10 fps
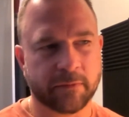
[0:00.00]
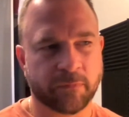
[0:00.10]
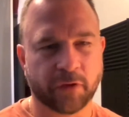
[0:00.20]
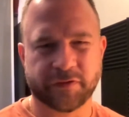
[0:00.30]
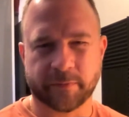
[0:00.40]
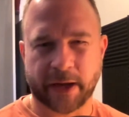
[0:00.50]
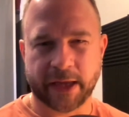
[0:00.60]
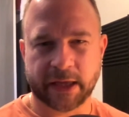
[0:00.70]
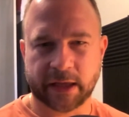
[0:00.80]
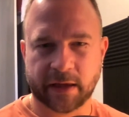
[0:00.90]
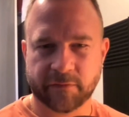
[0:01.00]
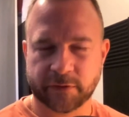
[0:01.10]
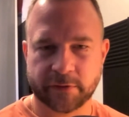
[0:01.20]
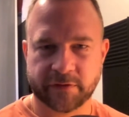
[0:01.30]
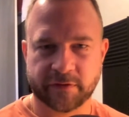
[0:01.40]
Most of my
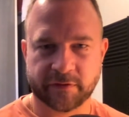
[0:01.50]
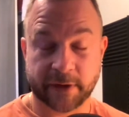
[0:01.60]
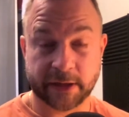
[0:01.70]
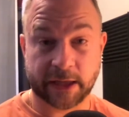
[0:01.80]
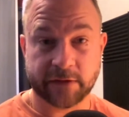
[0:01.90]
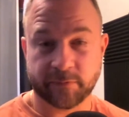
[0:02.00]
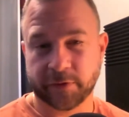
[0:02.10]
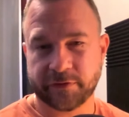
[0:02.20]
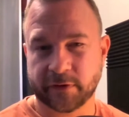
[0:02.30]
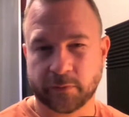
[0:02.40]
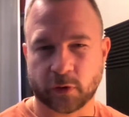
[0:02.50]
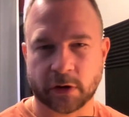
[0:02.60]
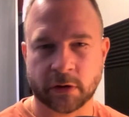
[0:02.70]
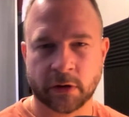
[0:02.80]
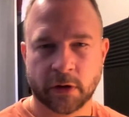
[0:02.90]
influences in my life, most of them
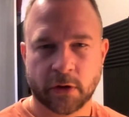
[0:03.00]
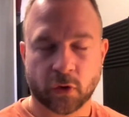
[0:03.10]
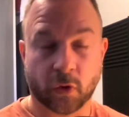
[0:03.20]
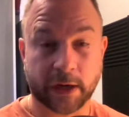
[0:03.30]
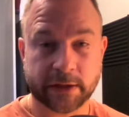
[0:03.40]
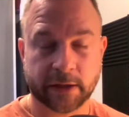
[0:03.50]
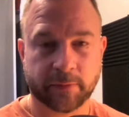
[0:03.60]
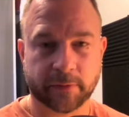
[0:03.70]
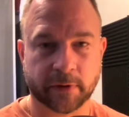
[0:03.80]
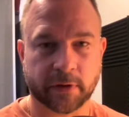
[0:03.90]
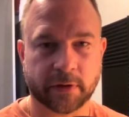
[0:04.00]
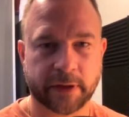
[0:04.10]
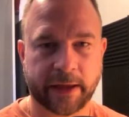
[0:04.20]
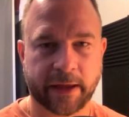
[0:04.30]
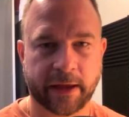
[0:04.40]
were quite
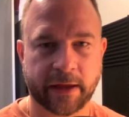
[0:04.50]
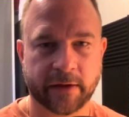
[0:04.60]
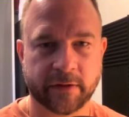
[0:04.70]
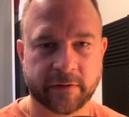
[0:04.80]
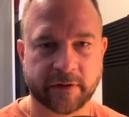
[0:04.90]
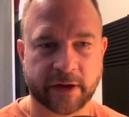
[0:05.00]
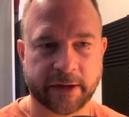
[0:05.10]
liberal, and